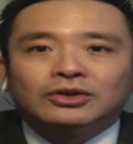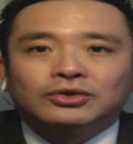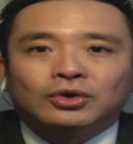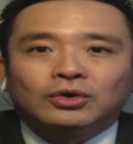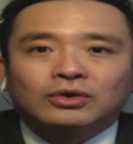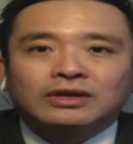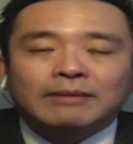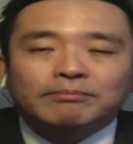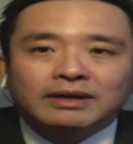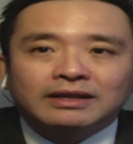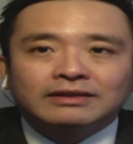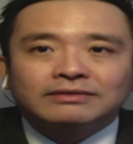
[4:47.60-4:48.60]
So
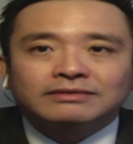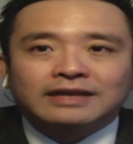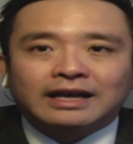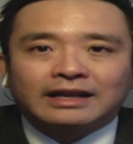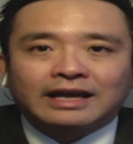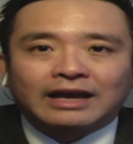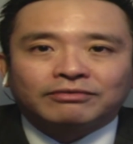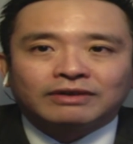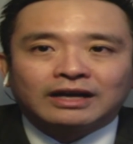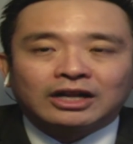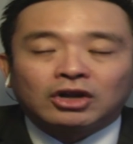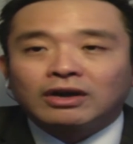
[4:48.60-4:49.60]
companies that have
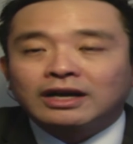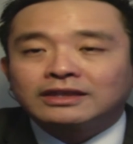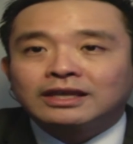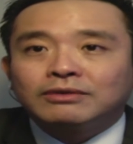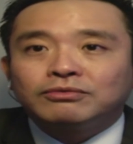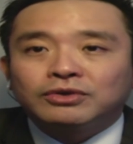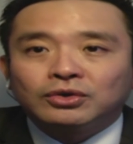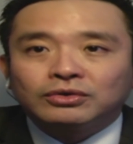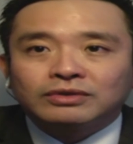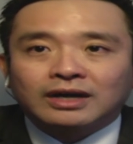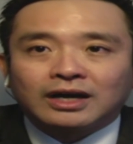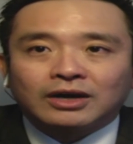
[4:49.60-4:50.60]
longer-term views,